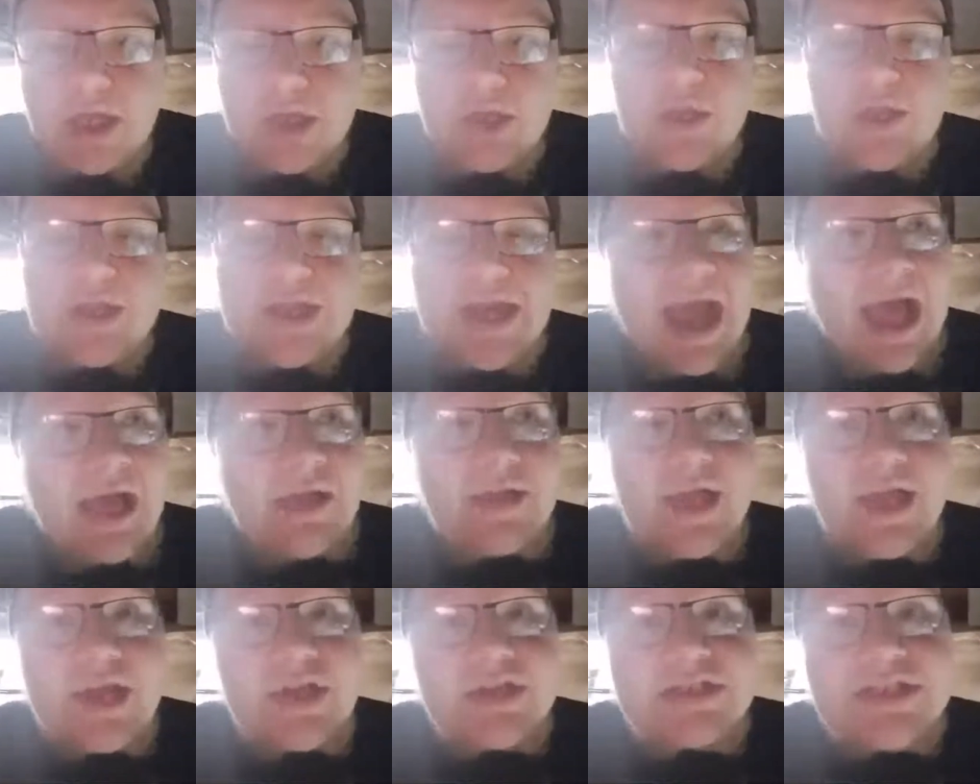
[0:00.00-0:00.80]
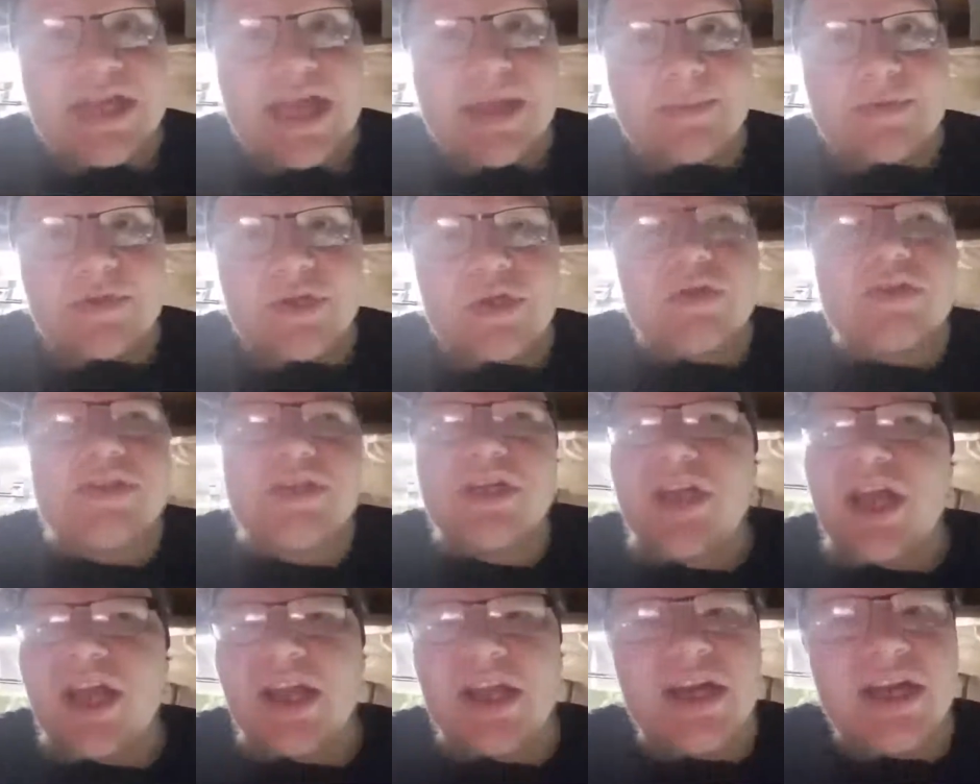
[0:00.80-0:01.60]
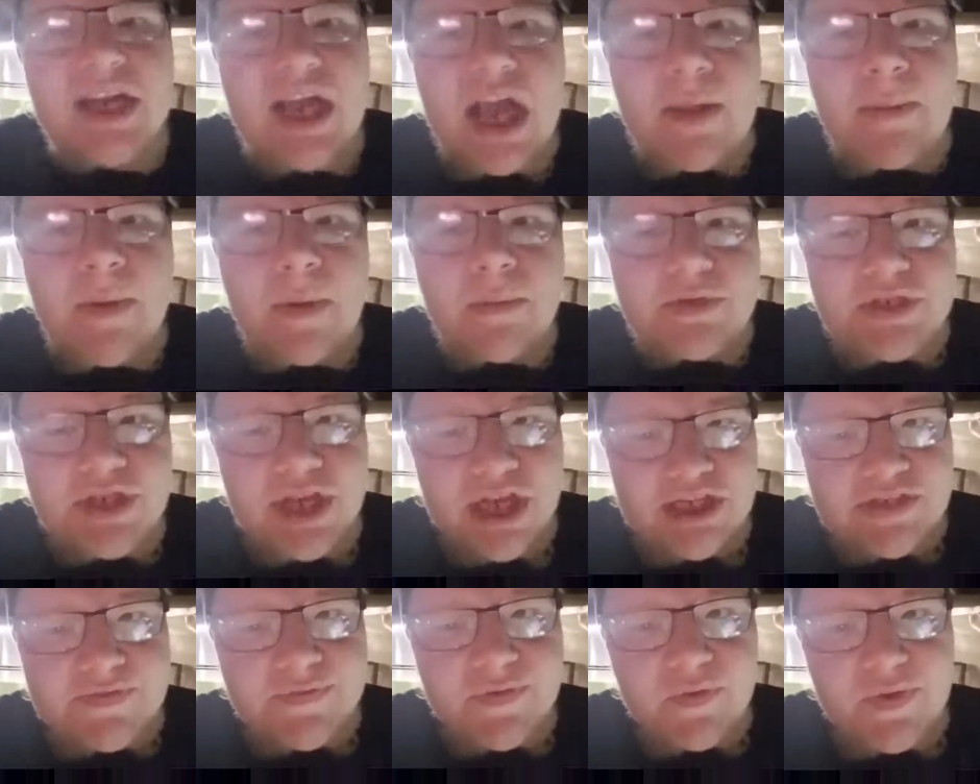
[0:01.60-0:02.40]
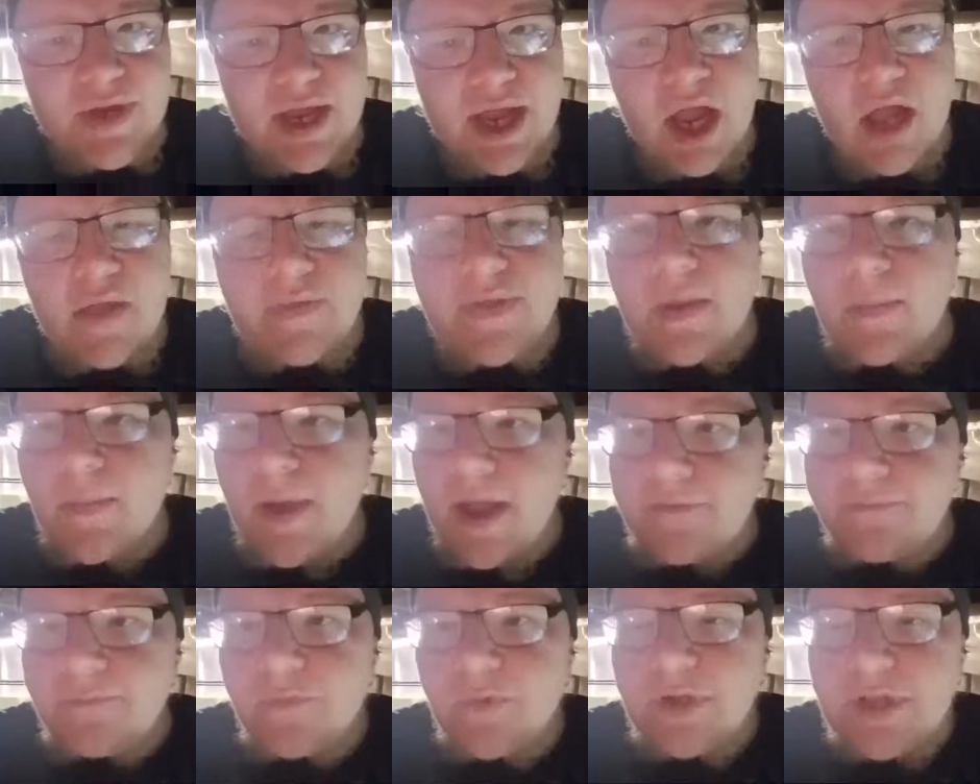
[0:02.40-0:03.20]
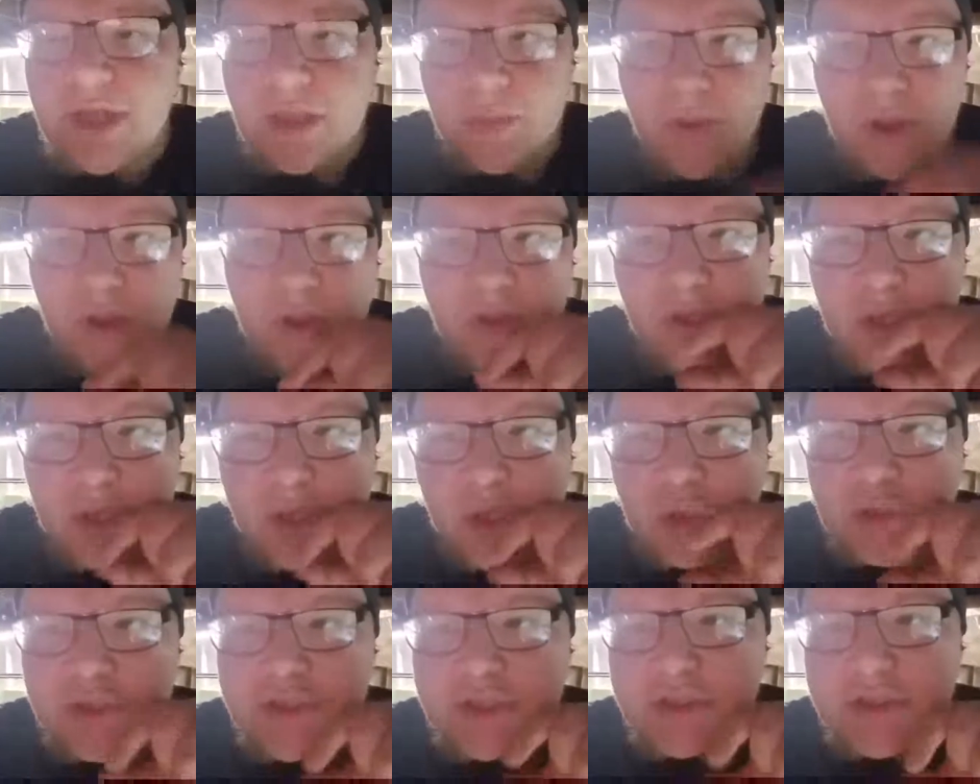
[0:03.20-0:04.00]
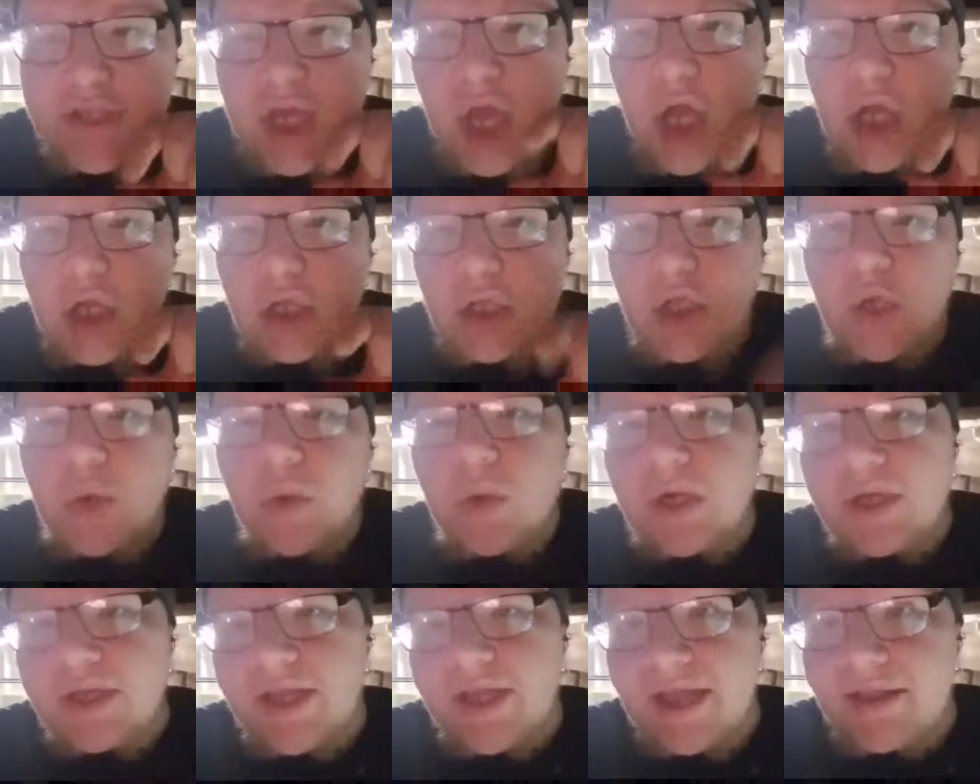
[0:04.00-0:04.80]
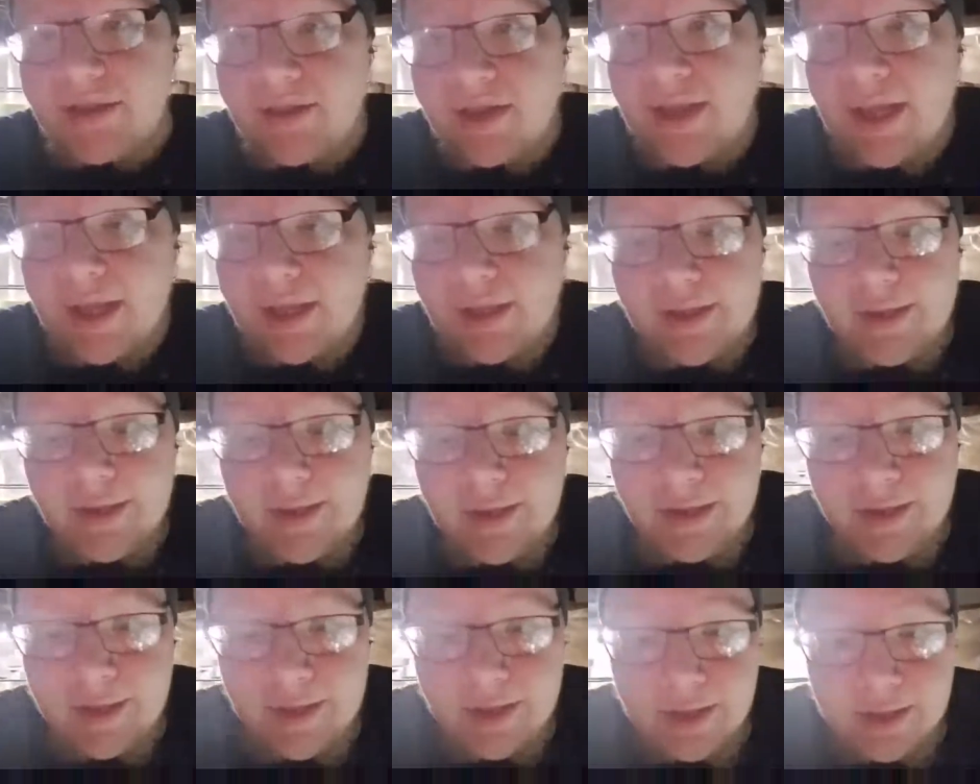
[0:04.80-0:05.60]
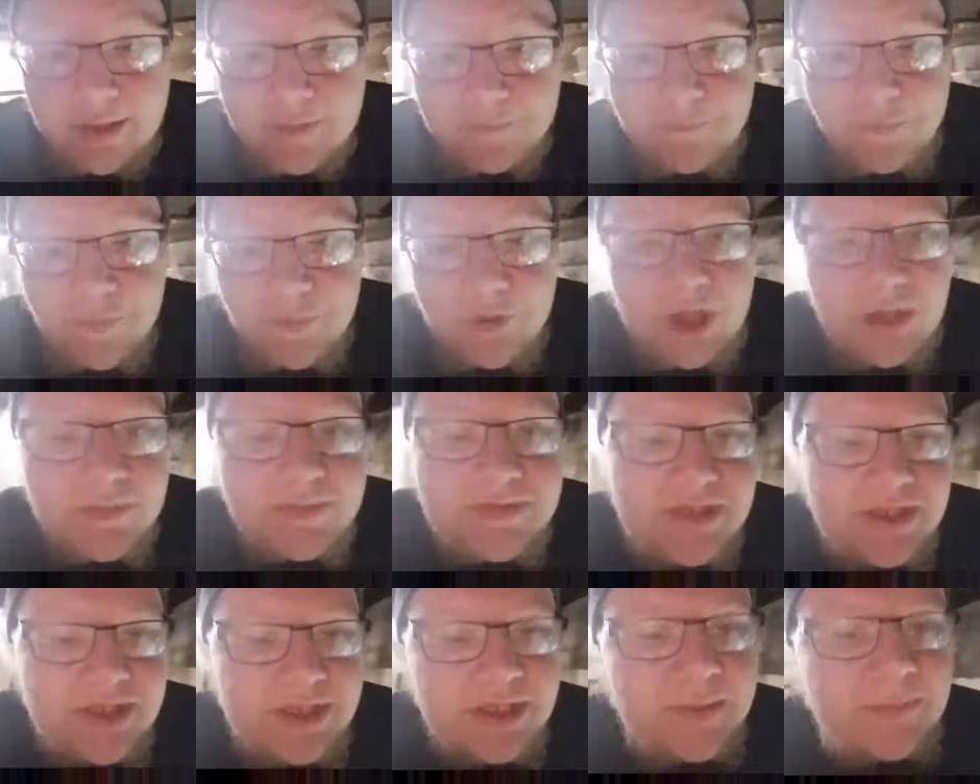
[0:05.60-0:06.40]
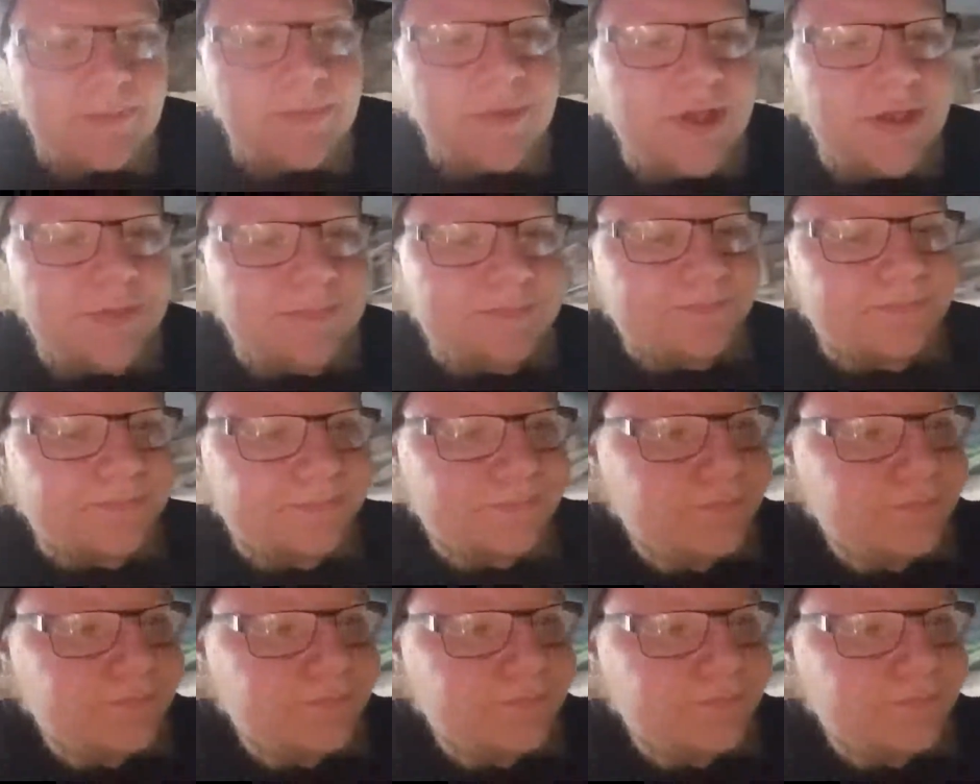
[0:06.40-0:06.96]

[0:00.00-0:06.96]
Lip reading: You look at alligator snap turtles, they're not going to come up, chase food down. They wait for it, they wiggle their little tongue lure, and then the food comes to them. But